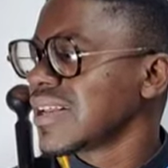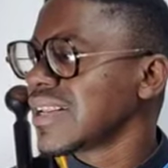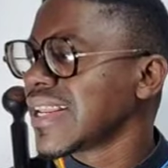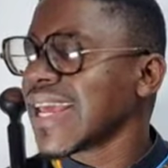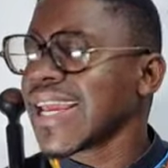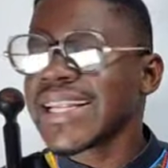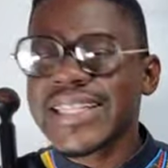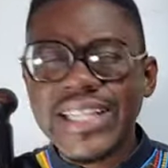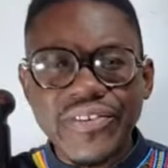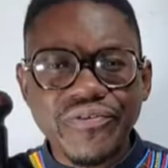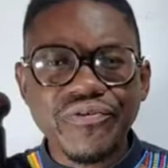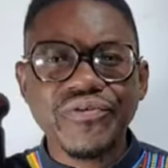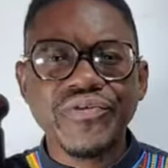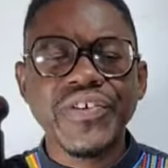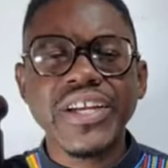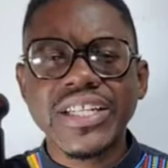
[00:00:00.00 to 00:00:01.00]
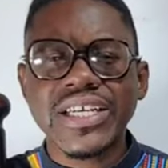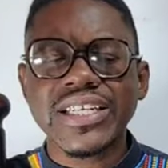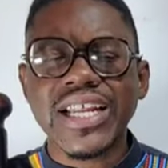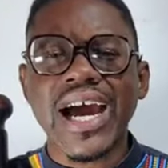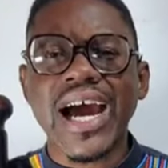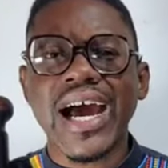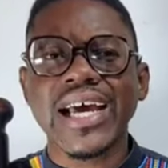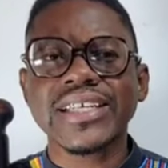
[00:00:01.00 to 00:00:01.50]
They
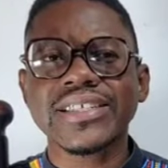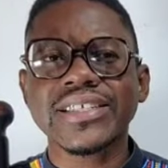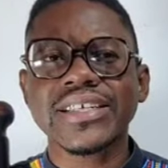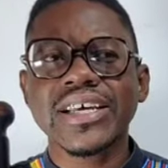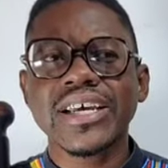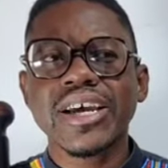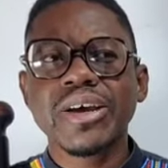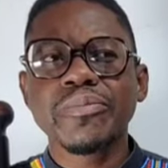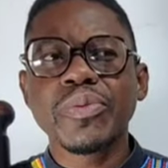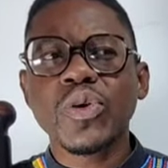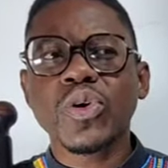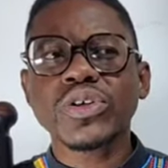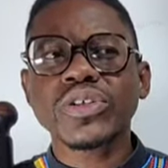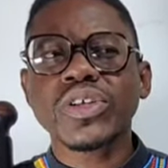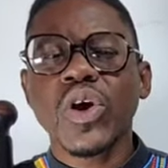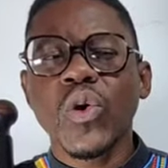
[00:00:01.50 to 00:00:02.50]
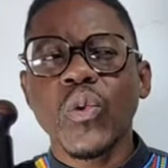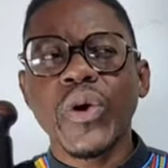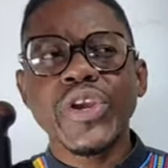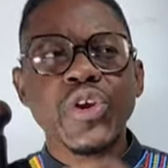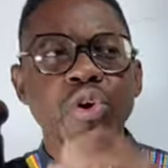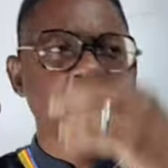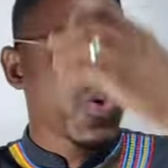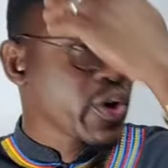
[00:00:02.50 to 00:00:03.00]
defeated us because
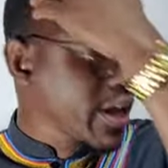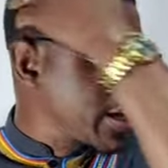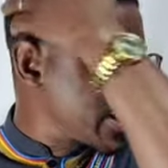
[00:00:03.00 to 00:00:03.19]
when you look